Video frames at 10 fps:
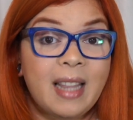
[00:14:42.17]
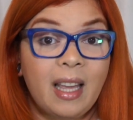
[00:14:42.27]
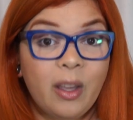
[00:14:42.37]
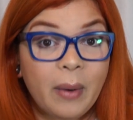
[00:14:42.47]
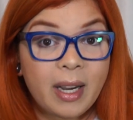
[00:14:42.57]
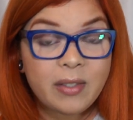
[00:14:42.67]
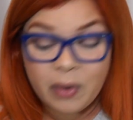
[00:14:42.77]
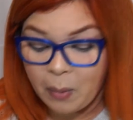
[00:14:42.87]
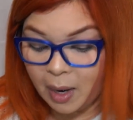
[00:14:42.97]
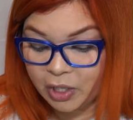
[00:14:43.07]
Thank you guys
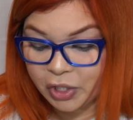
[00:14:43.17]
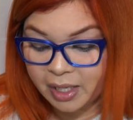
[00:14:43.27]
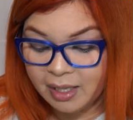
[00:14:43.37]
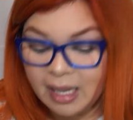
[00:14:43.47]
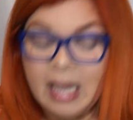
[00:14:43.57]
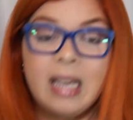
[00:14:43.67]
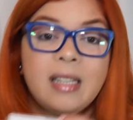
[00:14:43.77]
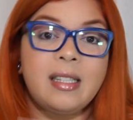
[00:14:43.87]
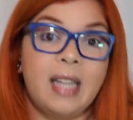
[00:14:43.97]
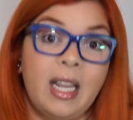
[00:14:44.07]
for watching.
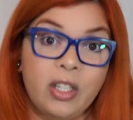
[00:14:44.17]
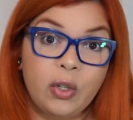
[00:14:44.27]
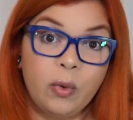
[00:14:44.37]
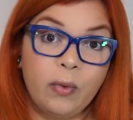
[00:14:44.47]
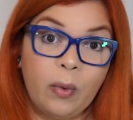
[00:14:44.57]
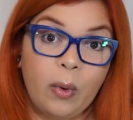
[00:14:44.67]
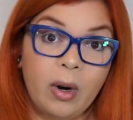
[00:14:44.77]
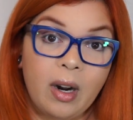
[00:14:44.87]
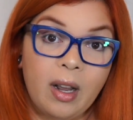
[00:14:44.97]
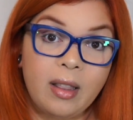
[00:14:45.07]
Stay tuned
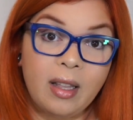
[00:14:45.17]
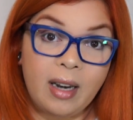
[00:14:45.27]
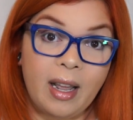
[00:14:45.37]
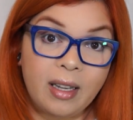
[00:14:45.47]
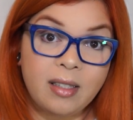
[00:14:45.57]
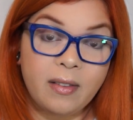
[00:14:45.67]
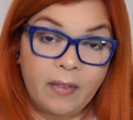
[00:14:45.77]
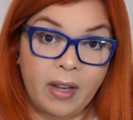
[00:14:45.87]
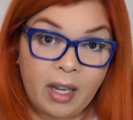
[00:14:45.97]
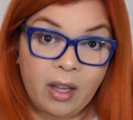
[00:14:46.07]
for the next
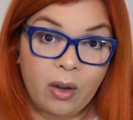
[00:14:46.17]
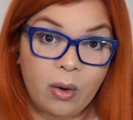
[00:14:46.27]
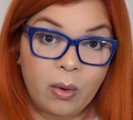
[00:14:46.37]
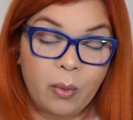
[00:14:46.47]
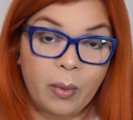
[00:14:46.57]
video,